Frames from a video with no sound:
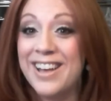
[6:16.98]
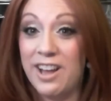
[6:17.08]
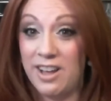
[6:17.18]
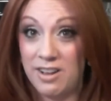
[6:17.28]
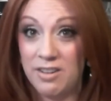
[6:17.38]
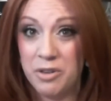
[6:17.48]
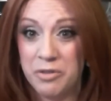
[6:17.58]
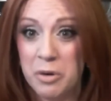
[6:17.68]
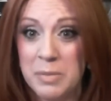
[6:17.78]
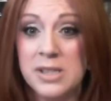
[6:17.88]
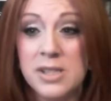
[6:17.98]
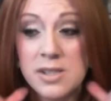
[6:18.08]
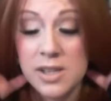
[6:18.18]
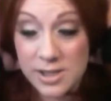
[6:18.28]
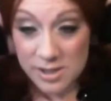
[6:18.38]
uh, for four
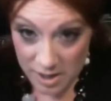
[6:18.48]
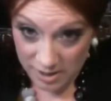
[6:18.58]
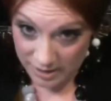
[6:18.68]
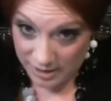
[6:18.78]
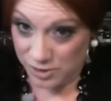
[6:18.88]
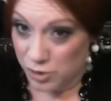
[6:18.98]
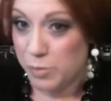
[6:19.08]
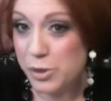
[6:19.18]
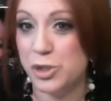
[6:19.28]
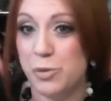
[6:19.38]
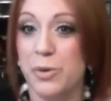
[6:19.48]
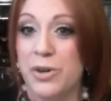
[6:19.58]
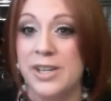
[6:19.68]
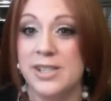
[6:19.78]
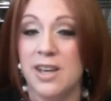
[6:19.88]
months. It's not like a super duper
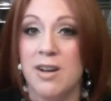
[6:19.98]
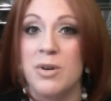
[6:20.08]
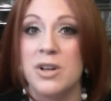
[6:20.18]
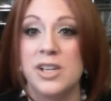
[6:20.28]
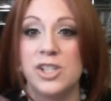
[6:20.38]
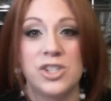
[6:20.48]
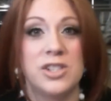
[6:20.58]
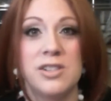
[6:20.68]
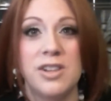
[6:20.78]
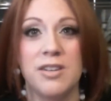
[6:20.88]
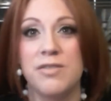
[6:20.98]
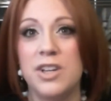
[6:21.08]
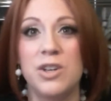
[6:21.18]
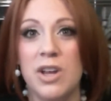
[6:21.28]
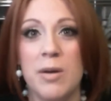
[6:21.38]
nice camera. It's just like a
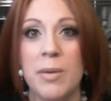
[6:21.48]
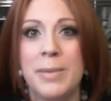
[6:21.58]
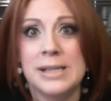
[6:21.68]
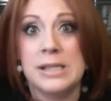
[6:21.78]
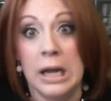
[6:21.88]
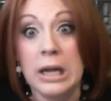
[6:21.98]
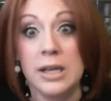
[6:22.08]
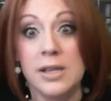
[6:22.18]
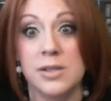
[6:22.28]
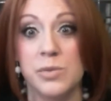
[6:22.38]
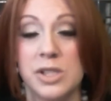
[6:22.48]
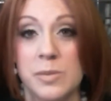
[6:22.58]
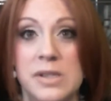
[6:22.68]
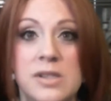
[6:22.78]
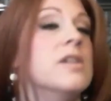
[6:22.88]
video camera. I mean, it's nice. It was
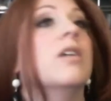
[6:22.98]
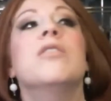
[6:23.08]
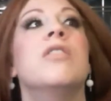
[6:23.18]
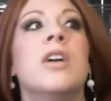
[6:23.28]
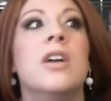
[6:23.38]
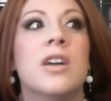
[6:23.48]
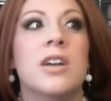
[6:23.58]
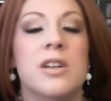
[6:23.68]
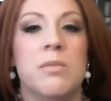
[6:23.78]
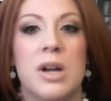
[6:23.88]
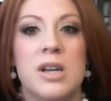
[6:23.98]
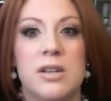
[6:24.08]
expensive in my